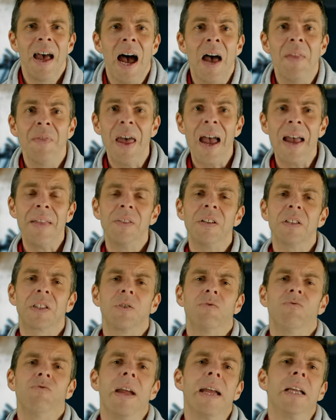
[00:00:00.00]
And then there's
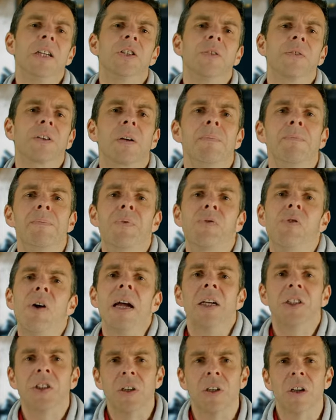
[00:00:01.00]
the range of
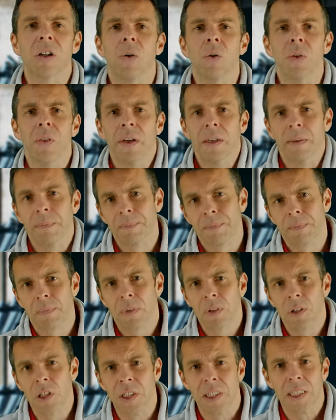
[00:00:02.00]
compression clothing
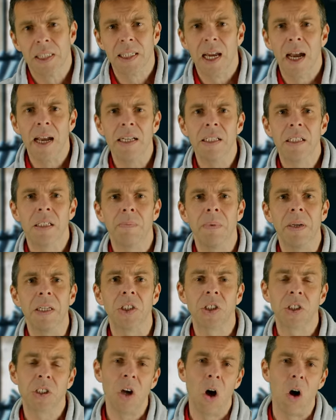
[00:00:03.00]
that's designed to be
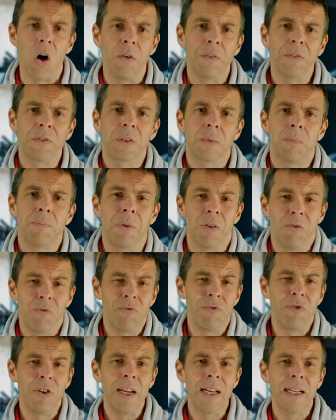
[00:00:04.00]
soft but
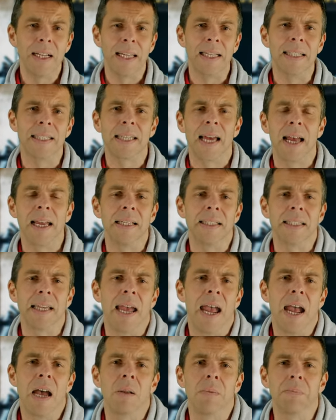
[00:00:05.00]
really tight to
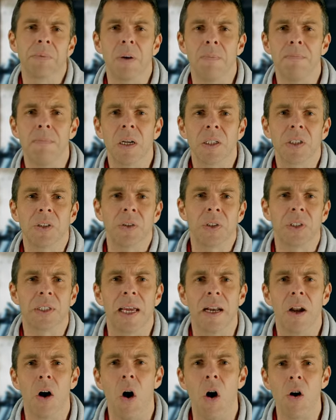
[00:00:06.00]
help your muscles
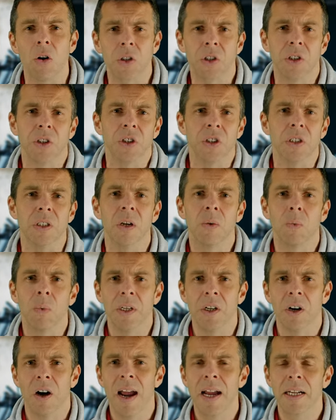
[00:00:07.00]
get oxygen
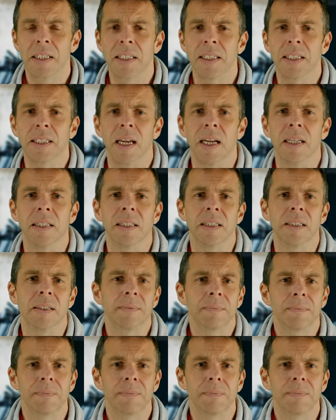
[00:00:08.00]
when you're exercising.